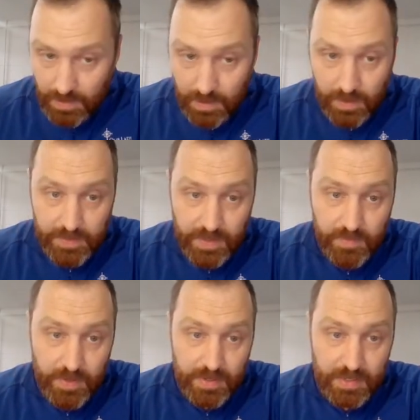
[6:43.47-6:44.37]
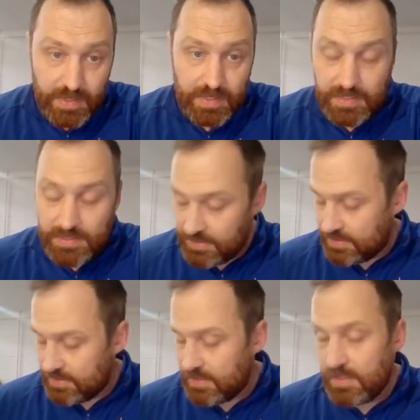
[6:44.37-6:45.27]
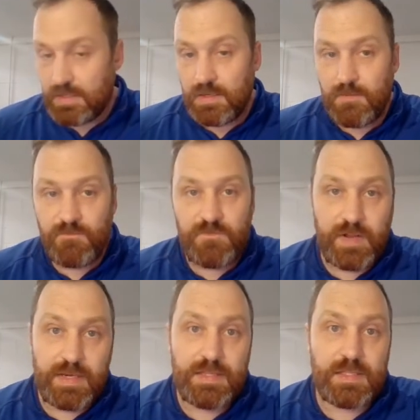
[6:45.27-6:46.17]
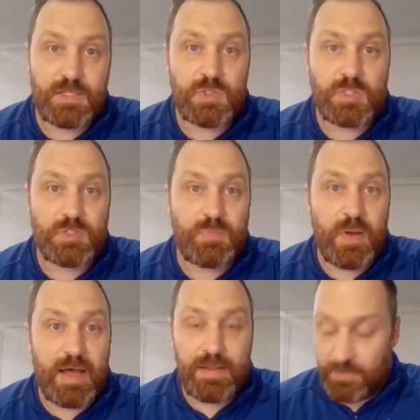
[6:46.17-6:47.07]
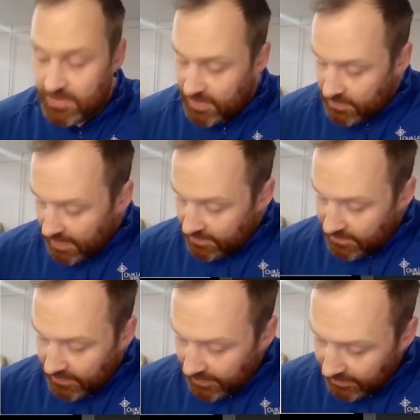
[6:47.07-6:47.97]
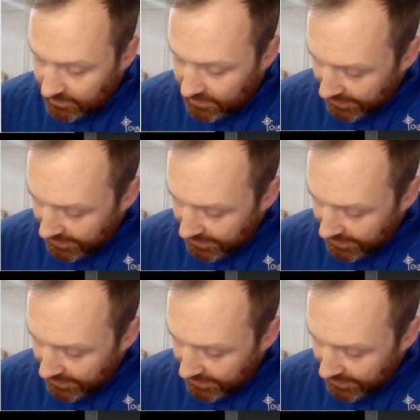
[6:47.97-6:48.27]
The other part is finding the spot within that thing